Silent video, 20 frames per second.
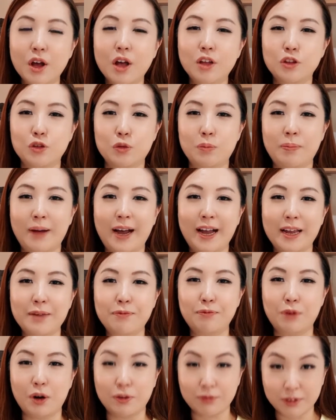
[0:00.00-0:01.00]
to buy
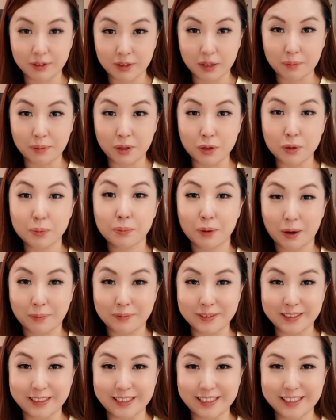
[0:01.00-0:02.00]
profitable
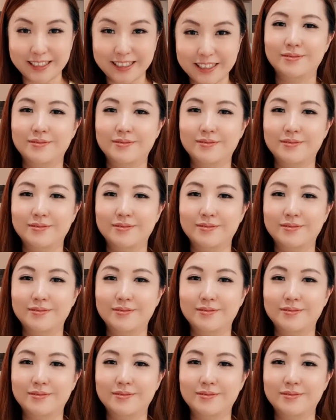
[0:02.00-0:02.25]
properties.